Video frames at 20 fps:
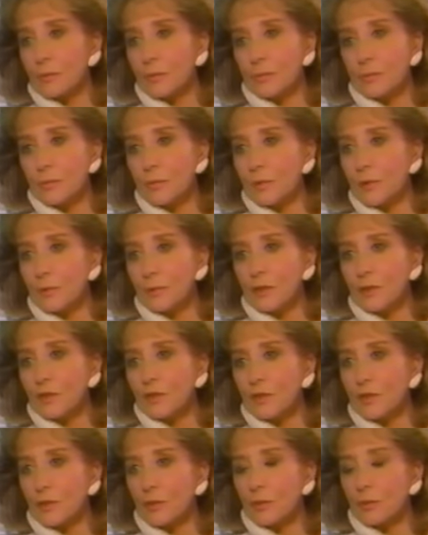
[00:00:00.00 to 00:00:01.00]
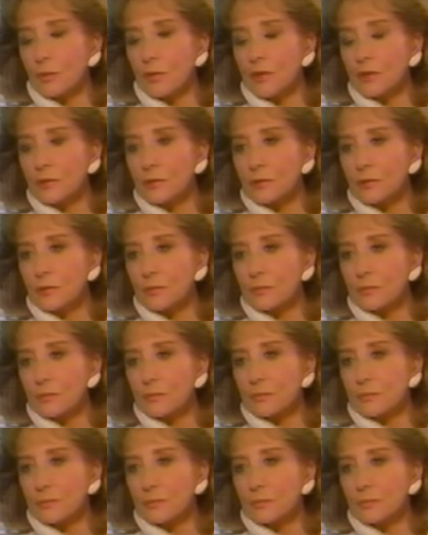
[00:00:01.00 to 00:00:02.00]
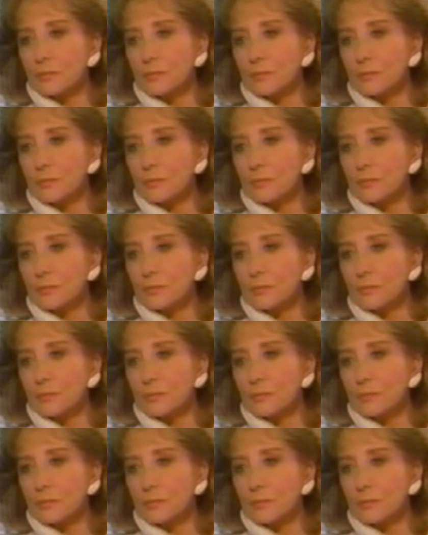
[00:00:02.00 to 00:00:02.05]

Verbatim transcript: Yeah. What, what's that all about? Well,